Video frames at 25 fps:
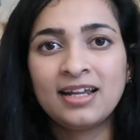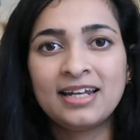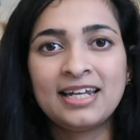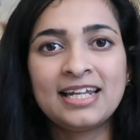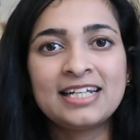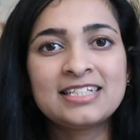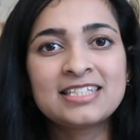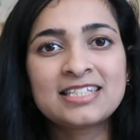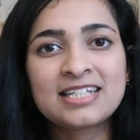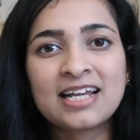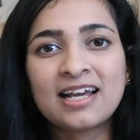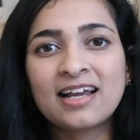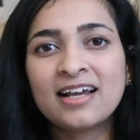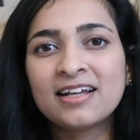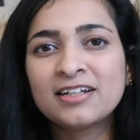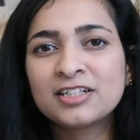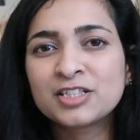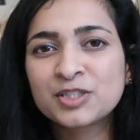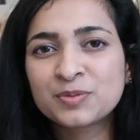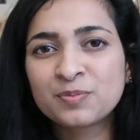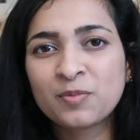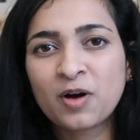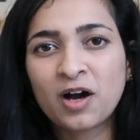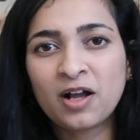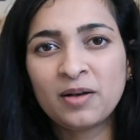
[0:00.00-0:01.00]
Next, I had a
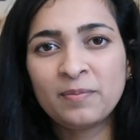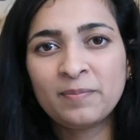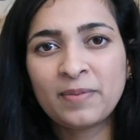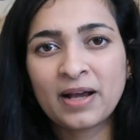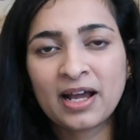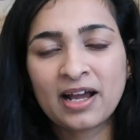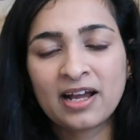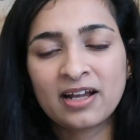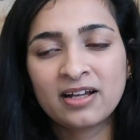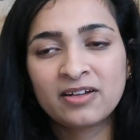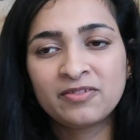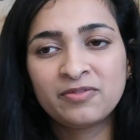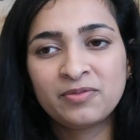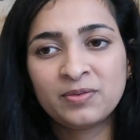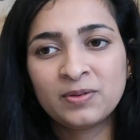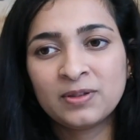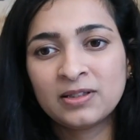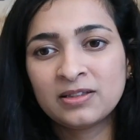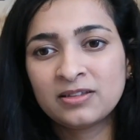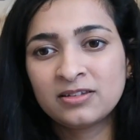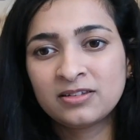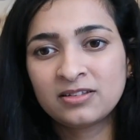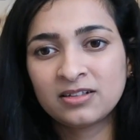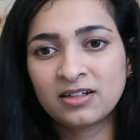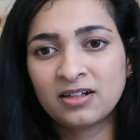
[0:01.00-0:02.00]
small bag
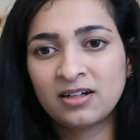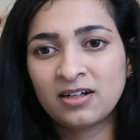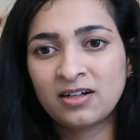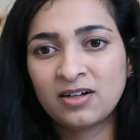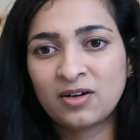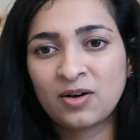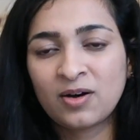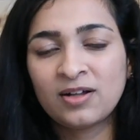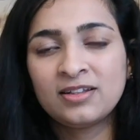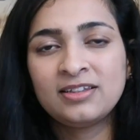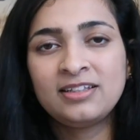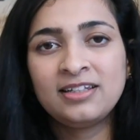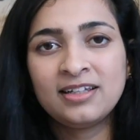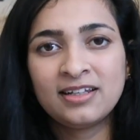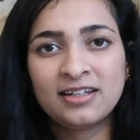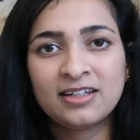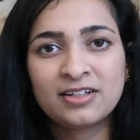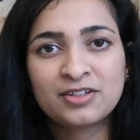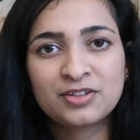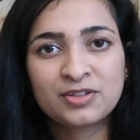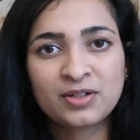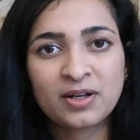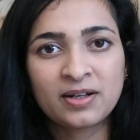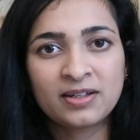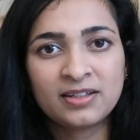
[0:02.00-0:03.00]
with all the
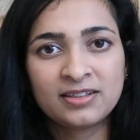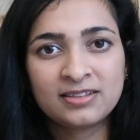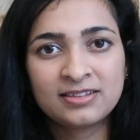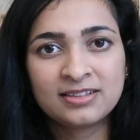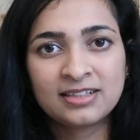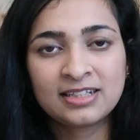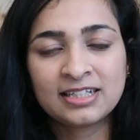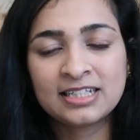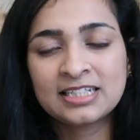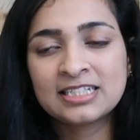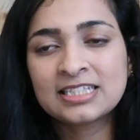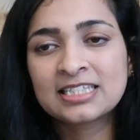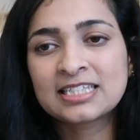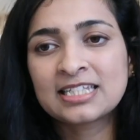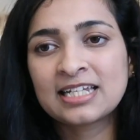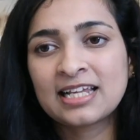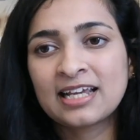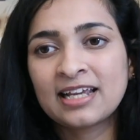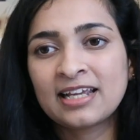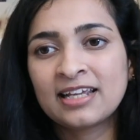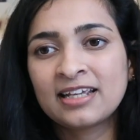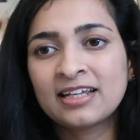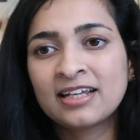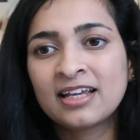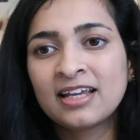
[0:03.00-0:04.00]
electronic things
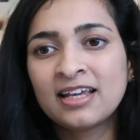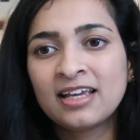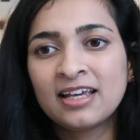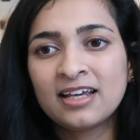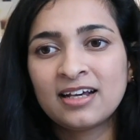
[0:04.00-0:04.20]
like